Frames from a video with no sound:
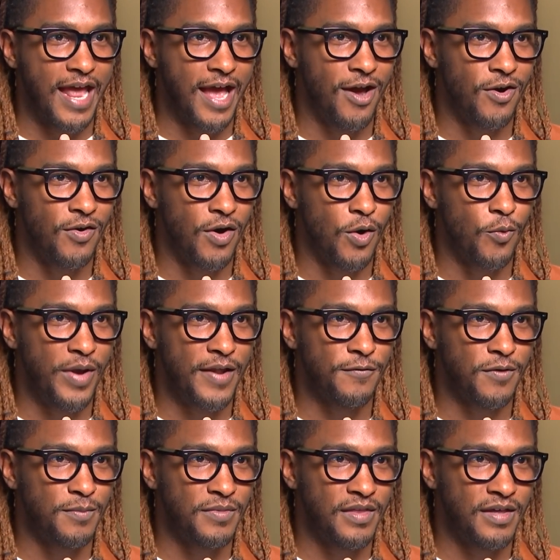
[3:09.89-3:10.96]
now away
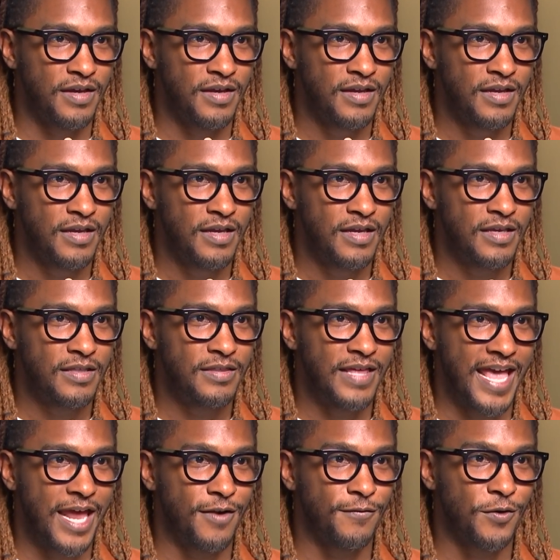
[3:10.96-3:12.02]
almost. from the
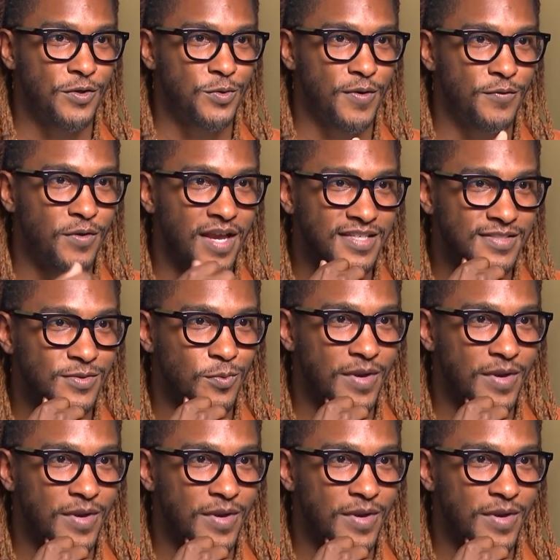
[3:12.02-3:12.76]
the anniversary of you guys'